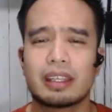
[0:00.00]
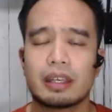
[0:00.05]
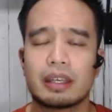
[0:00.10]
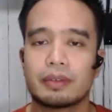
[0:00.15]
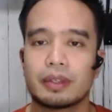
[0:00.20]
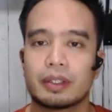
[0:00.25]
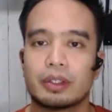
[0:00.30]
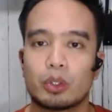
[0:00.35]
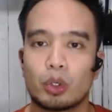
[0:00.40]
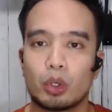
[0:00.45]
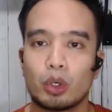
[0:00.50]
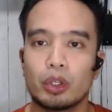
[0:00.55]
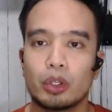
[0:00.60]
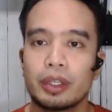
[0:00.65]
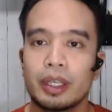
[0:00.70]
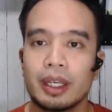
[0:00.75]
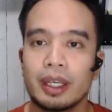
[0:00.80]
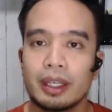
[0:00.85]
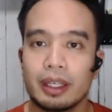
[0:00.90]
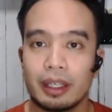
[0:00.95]
they've
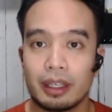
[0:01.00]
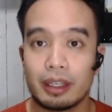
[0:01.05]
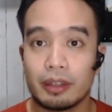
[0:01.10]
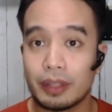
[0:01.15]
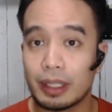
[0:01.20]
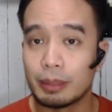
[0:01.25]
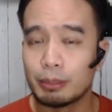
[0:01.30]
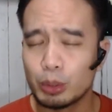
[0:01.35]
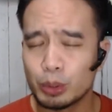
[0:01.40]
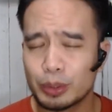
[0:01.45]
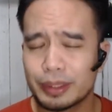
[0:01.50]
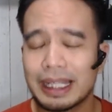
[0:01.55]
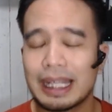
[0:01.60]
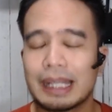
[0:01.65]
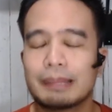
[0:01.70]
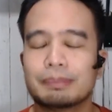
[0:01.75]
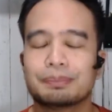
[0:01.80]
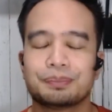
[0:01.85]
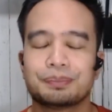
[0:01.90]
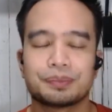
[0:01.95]
enrolled in the VA
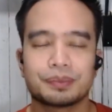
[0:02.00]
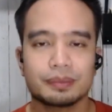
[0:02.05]
bootcamp,